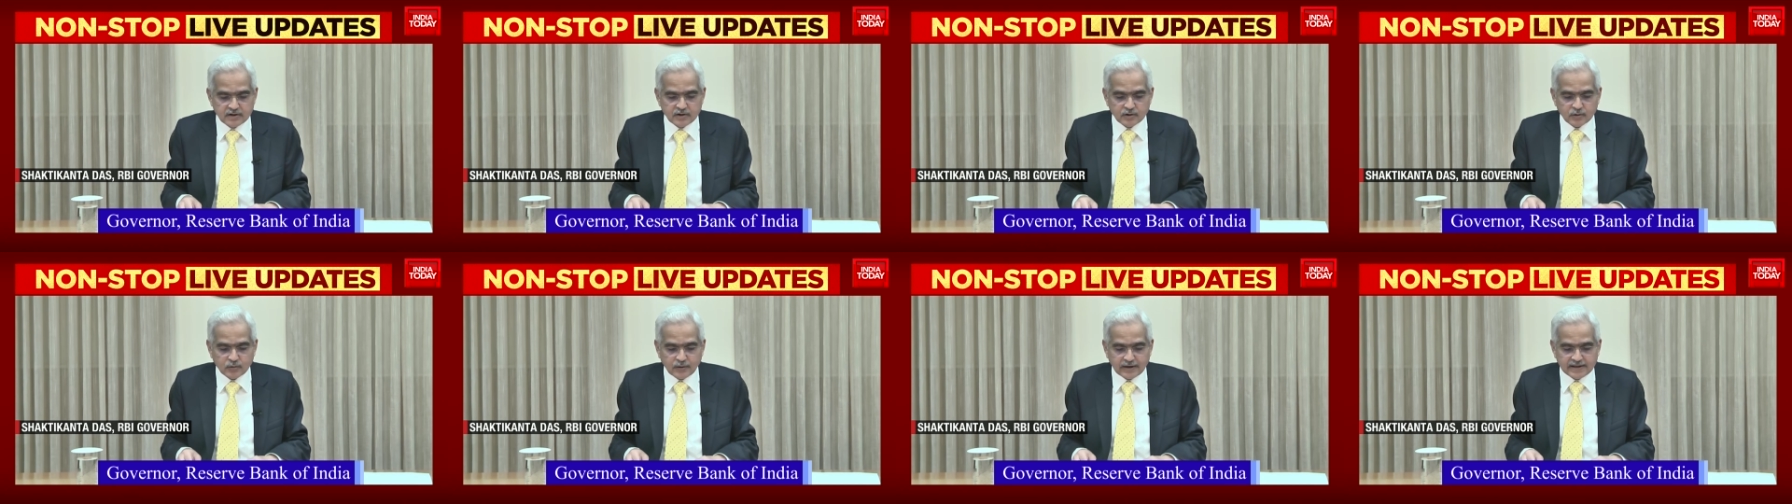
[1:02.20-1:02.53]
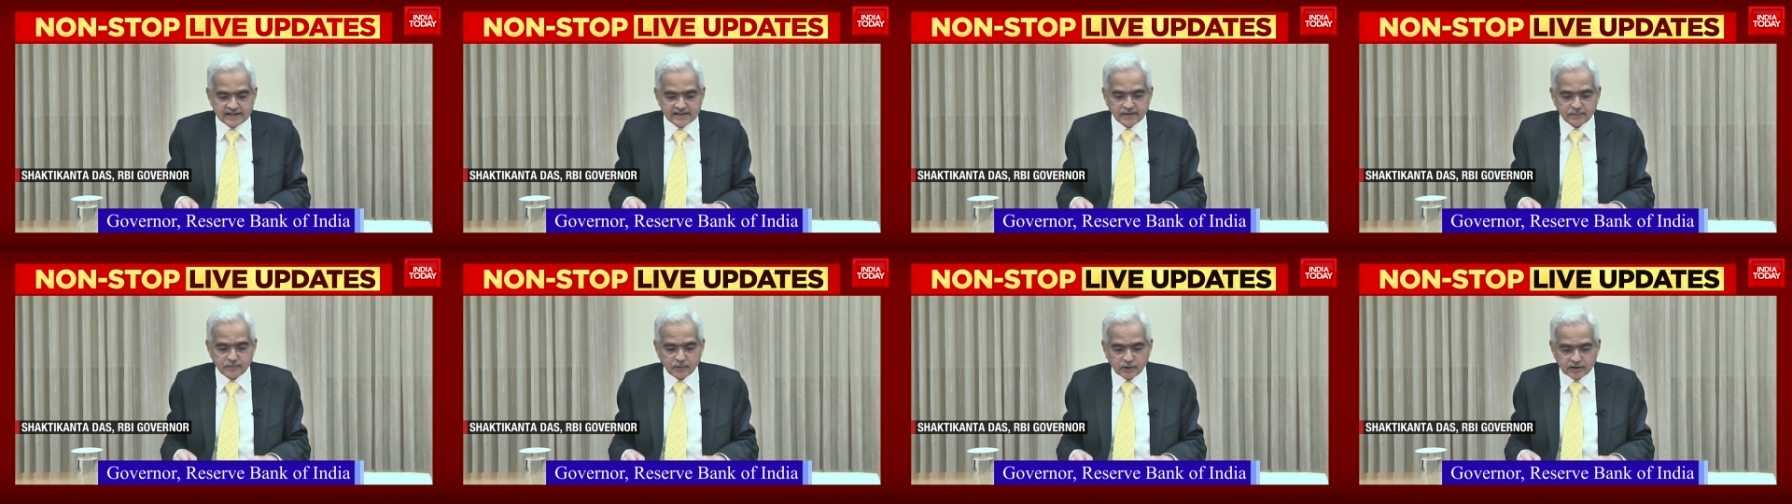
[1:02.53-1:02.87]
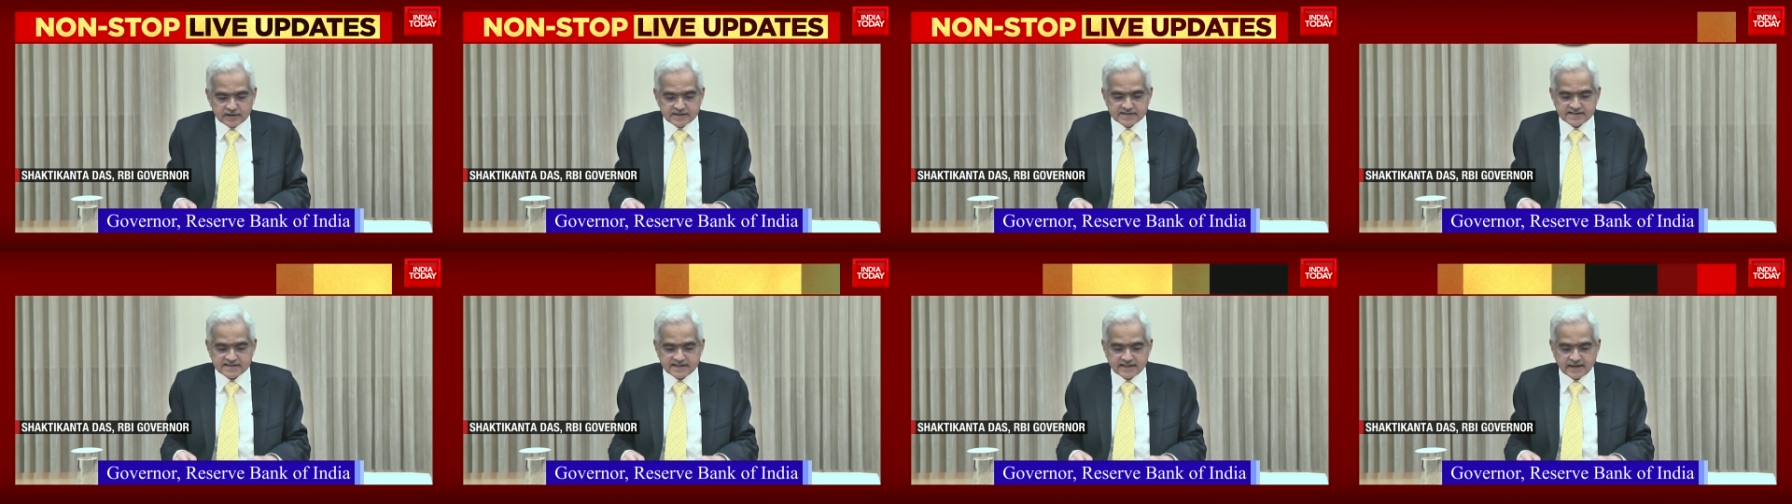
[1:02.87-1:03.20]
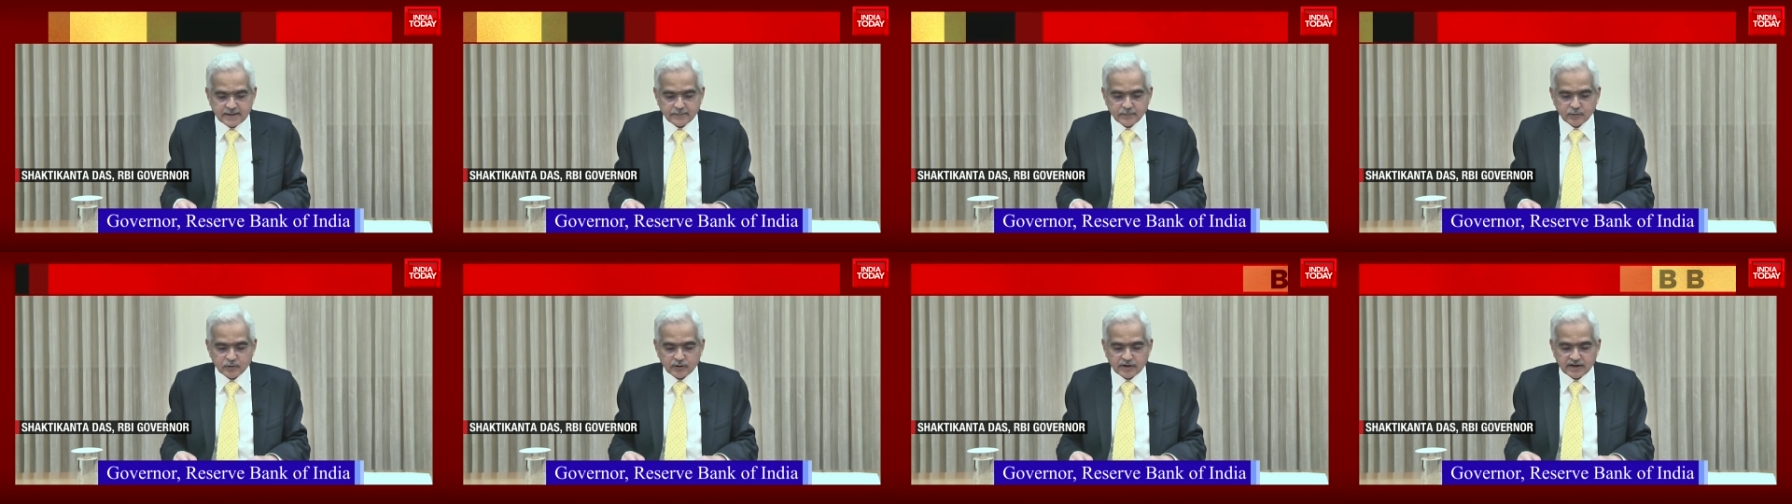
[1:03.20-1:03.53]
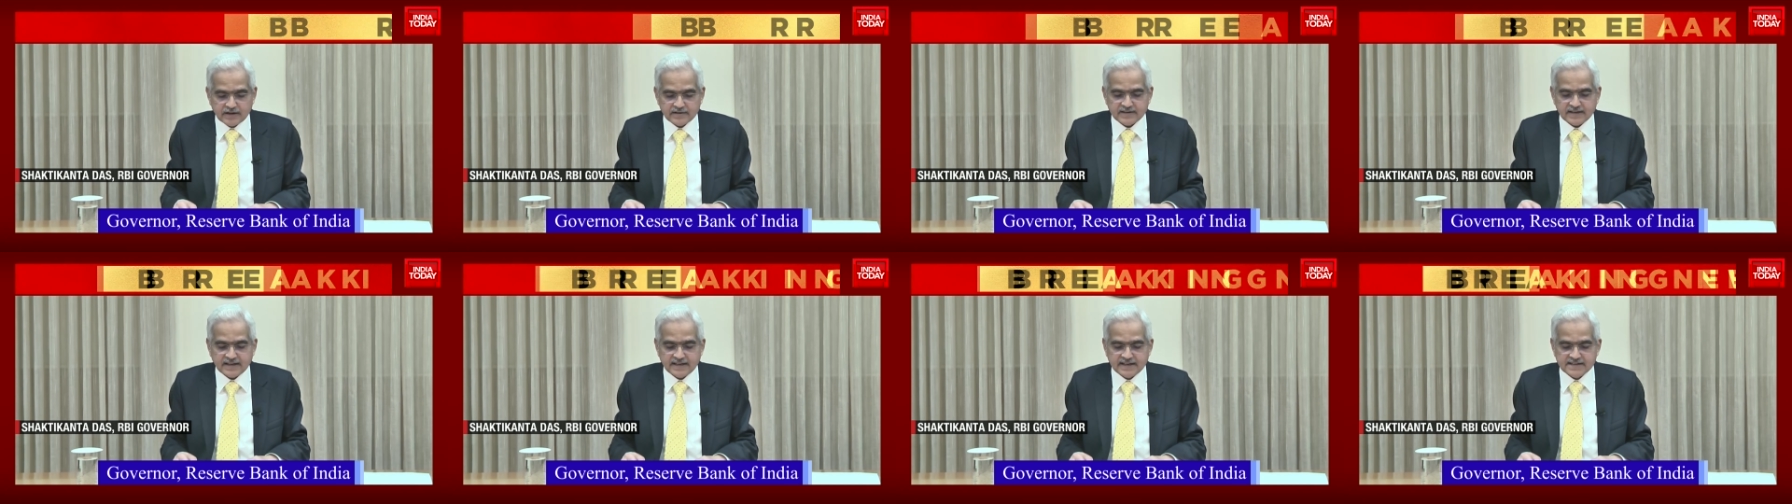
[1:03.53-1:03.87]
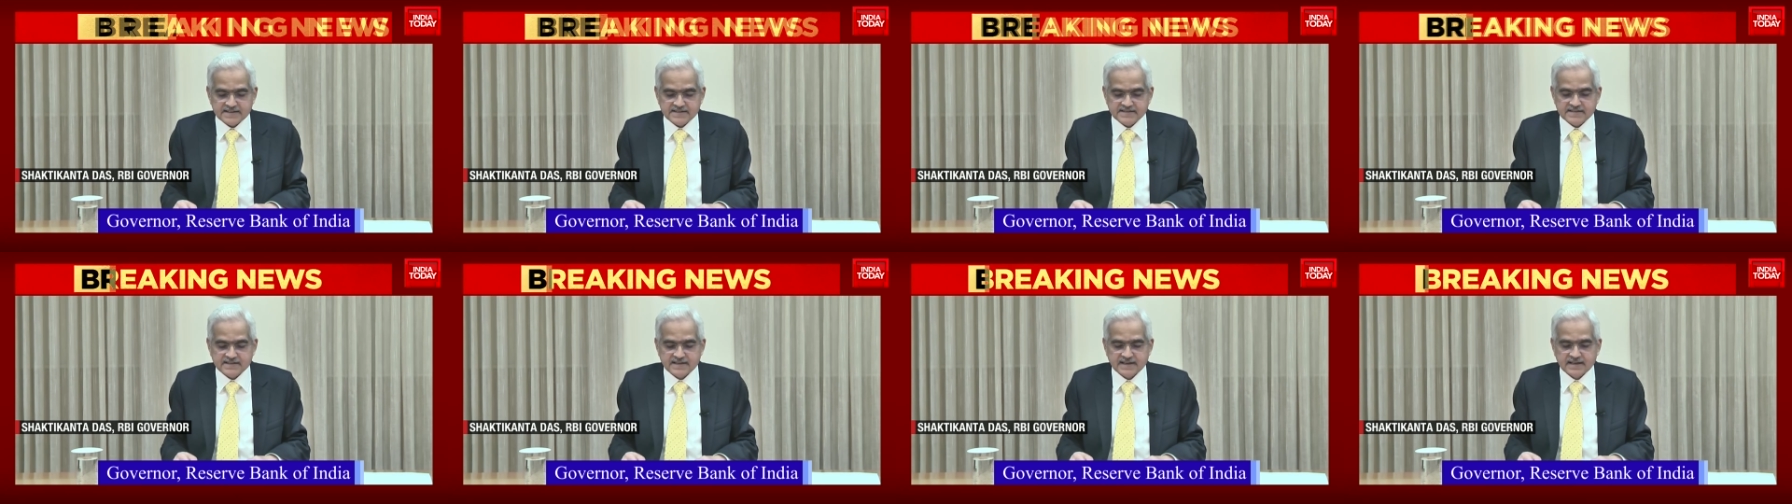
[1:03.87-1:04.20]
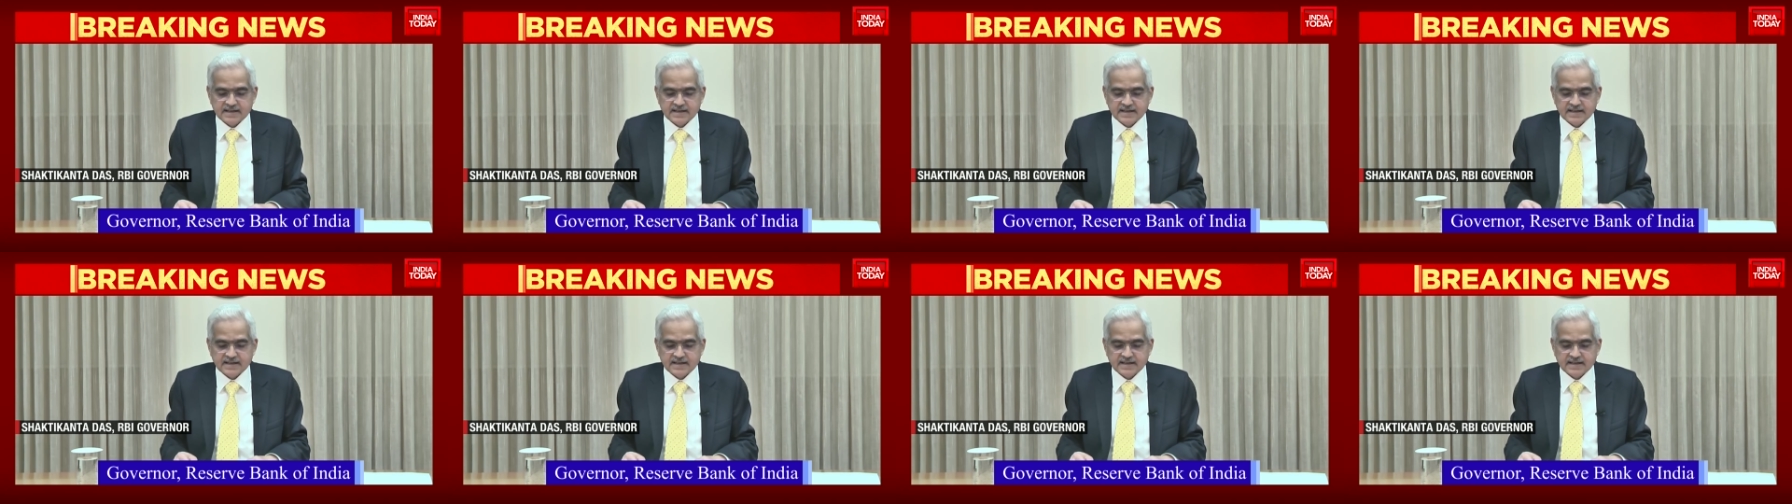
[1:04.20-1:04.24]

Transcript: while the policy repo rate is,